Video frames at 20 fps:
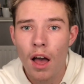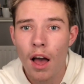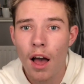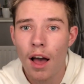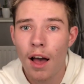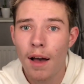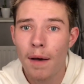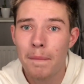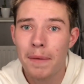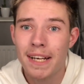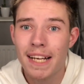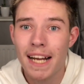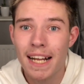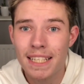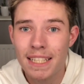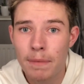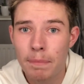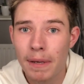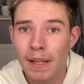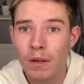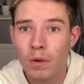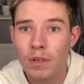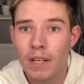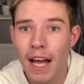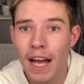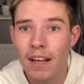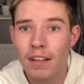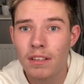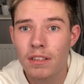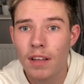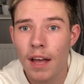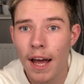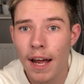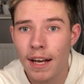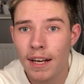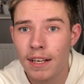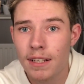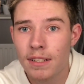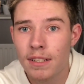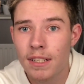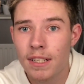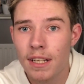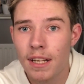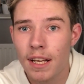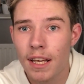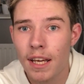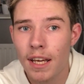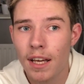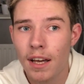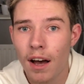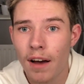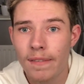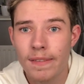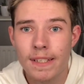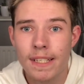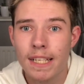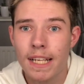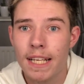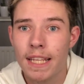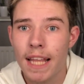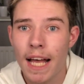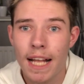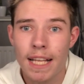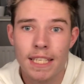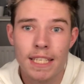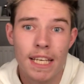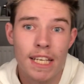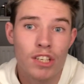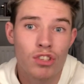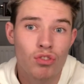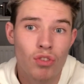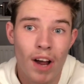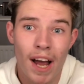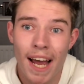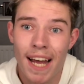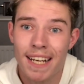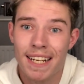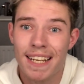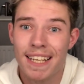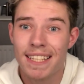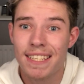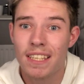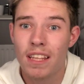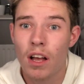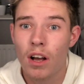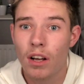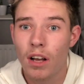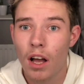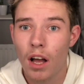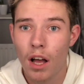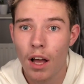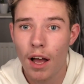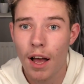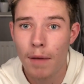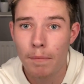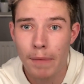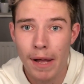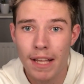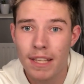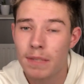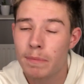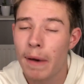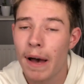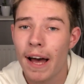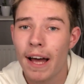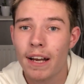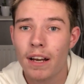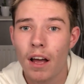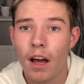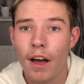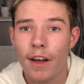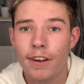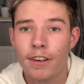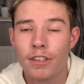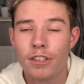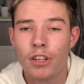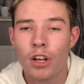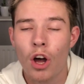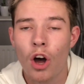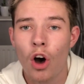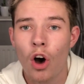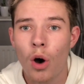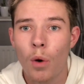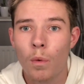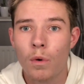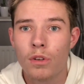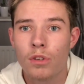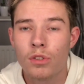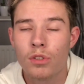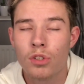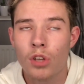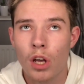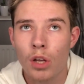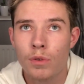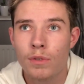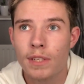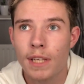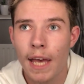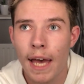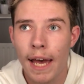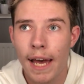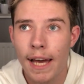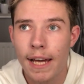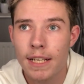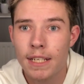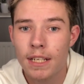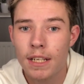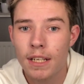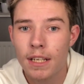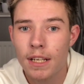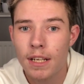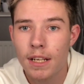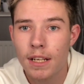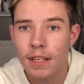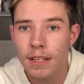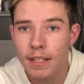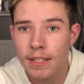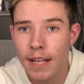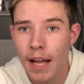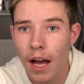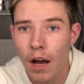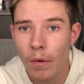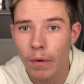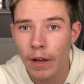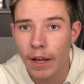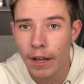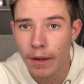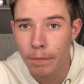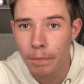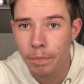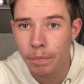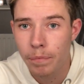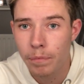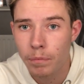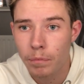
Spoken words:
My dad's a builder, and obviously that's his trade, is like a man's man, and I was so scared to tell him